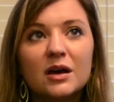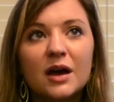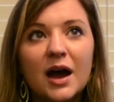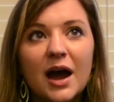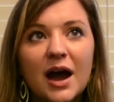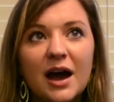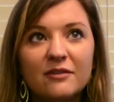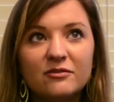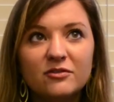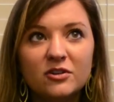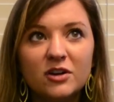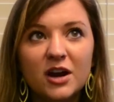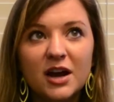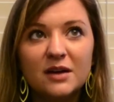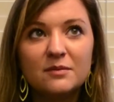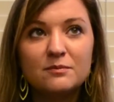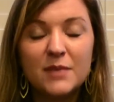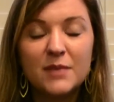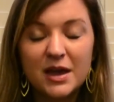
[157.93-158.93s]
after
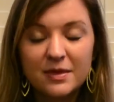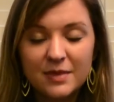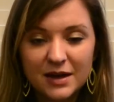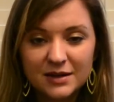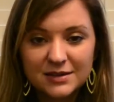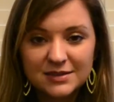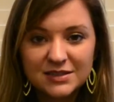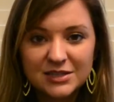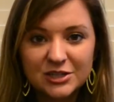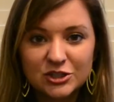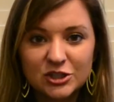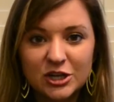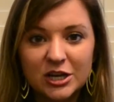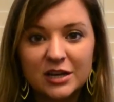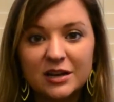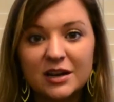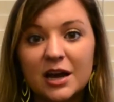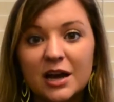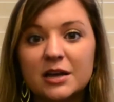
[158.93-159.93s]
I made that
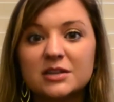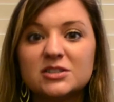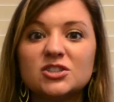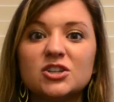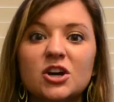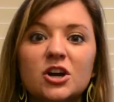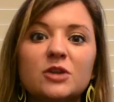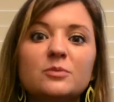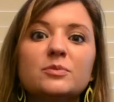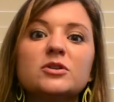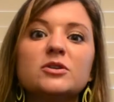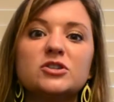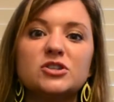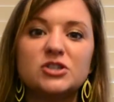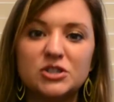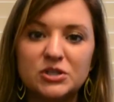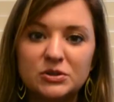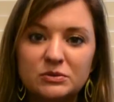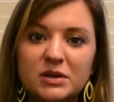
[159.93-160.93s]
decision, I started
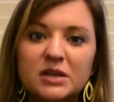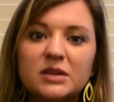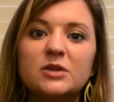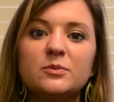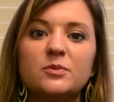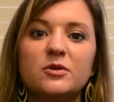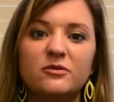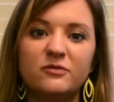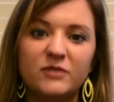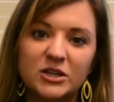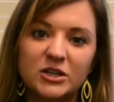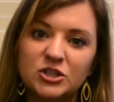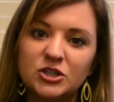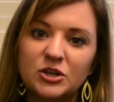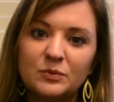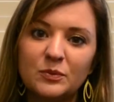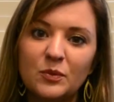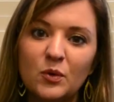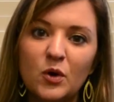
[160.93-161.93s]
pursuing the
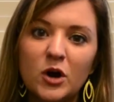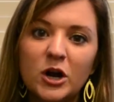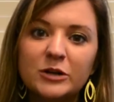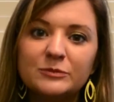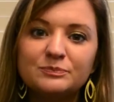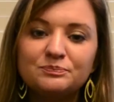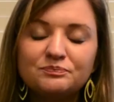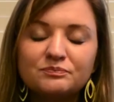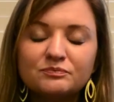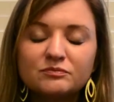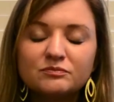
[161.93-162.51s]
profession more.